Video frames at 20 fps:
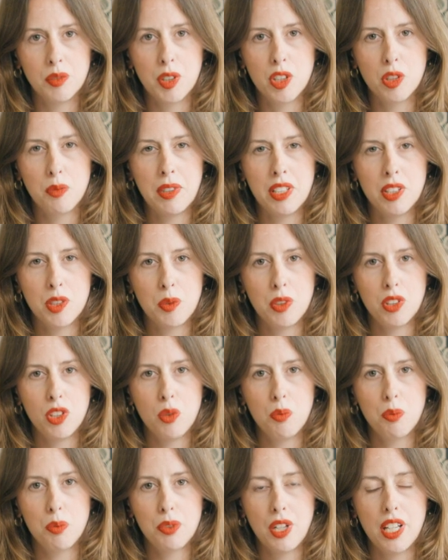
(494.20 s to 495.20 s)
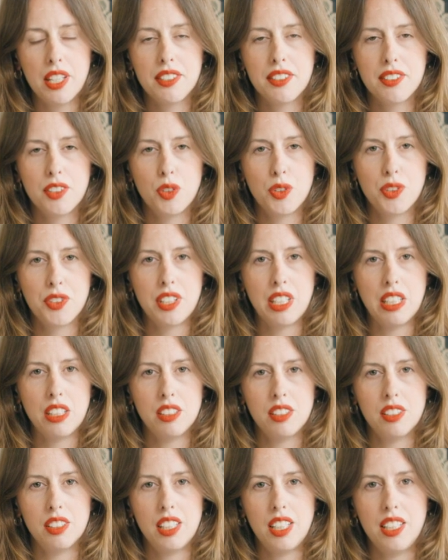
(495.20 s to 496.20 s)
which means when you press your
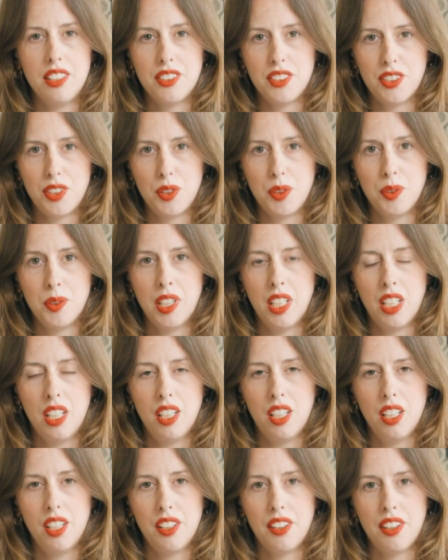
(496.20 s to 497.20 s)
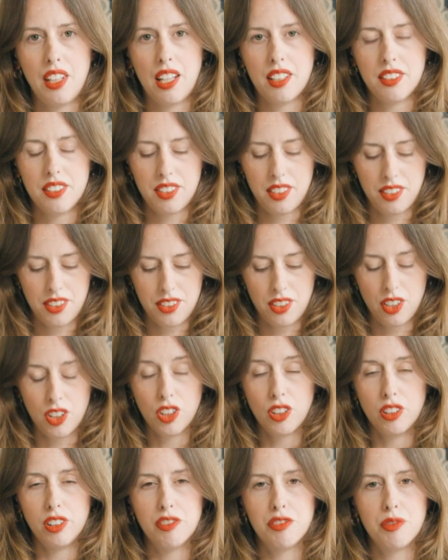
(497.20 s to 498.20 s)
seal into that
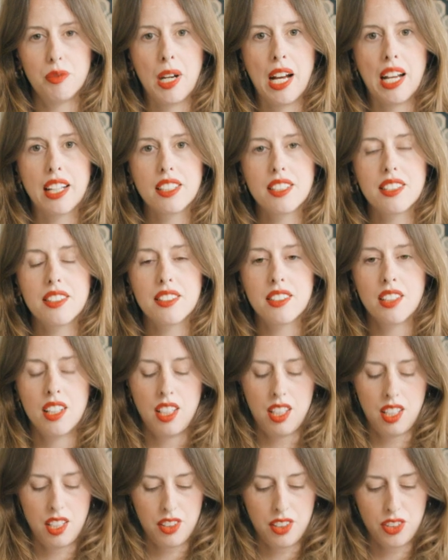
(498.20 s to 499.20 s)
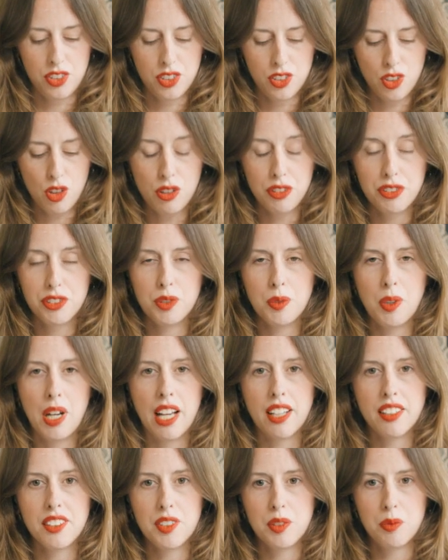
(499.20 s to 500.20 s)
circle of wax, the soft
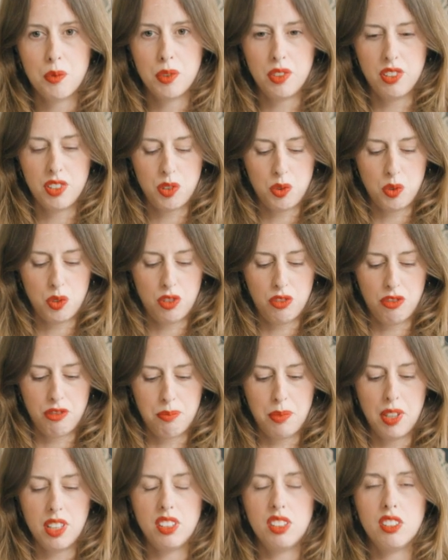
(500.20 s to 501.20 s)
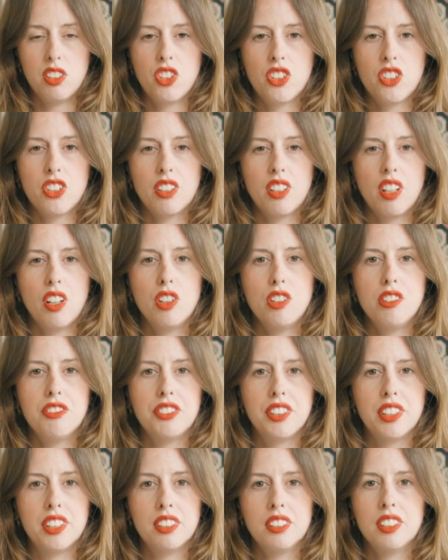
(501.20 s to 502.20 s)
wax will sort of bulge
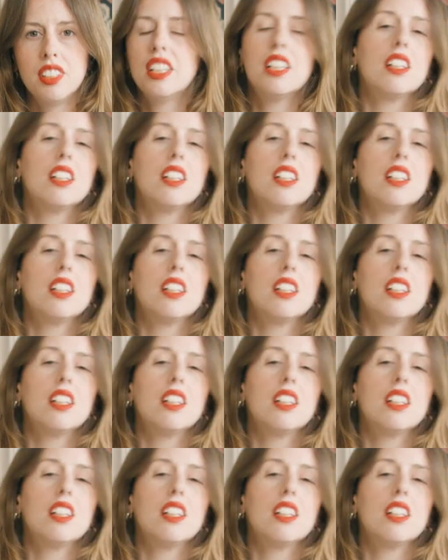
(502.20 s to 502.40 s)
over